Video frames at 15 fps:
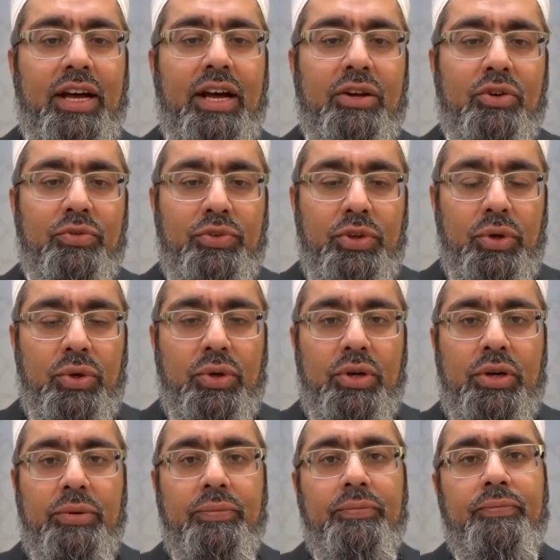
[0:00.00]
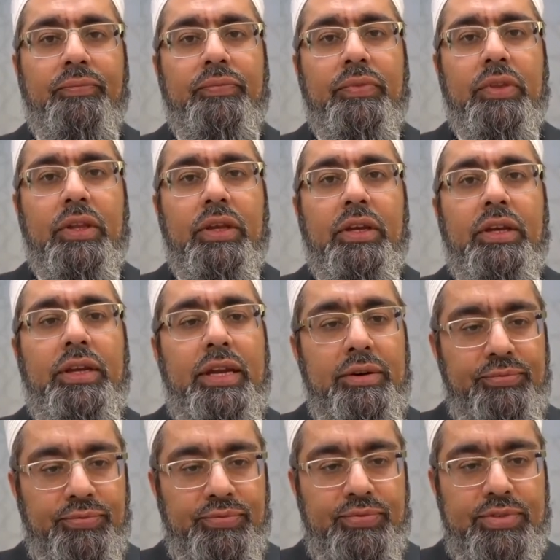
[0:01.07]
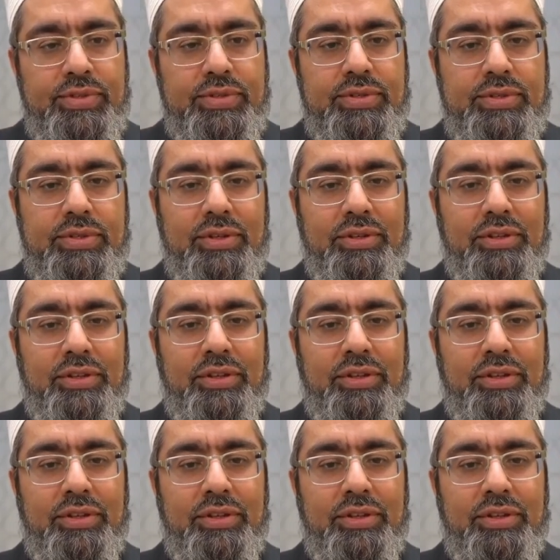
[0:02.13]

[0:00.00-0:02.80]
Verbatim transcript: out of your nafs,